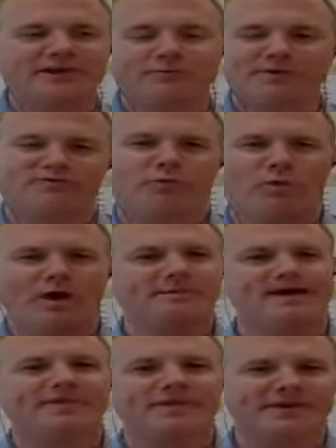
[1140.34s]
that we have one
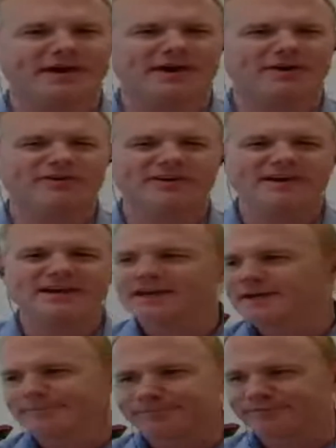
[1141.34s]
methodology
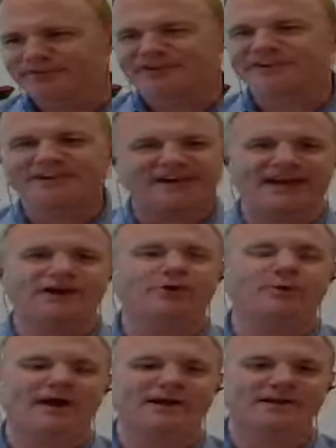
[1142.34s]
just is an
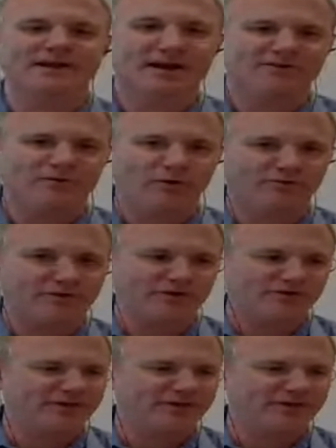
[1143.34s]
antiquated kind of old view.